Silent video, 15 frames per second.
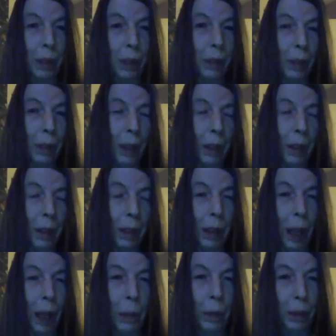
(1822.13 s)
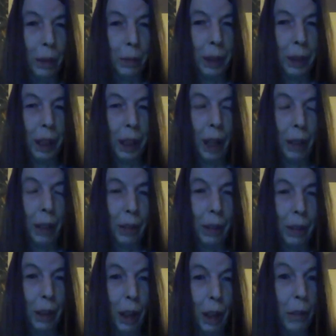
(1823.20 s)
and staple them together,
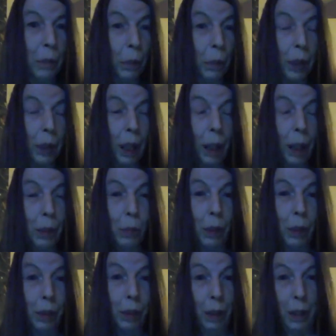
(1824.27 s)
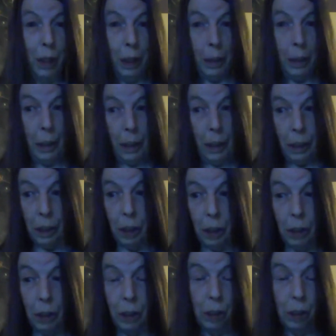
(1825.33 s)
and everybody had one to